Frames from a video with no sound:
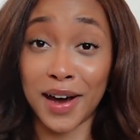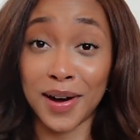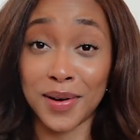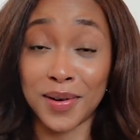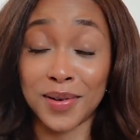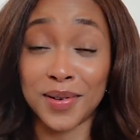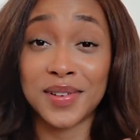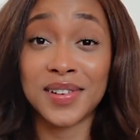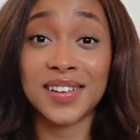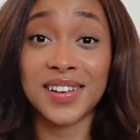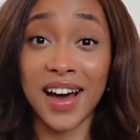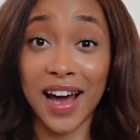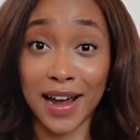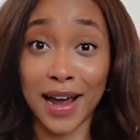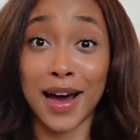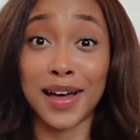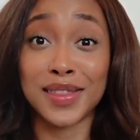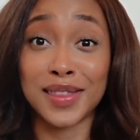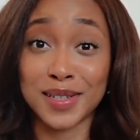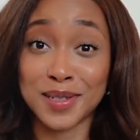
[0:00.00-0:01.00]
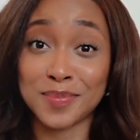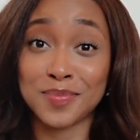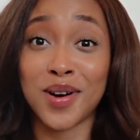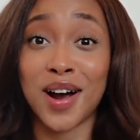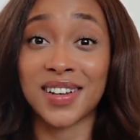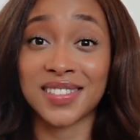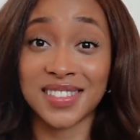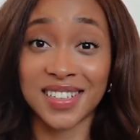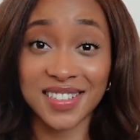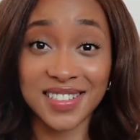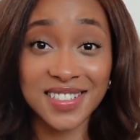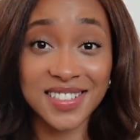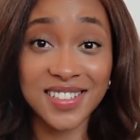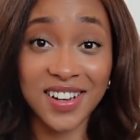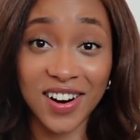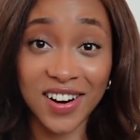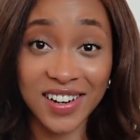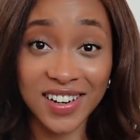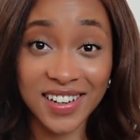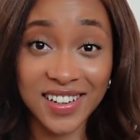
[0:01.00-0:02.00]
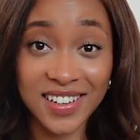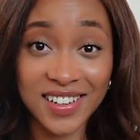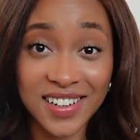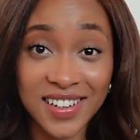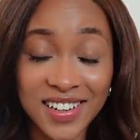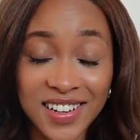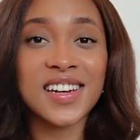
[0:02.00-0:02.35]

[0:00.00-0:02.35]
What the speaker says: how I got this process started.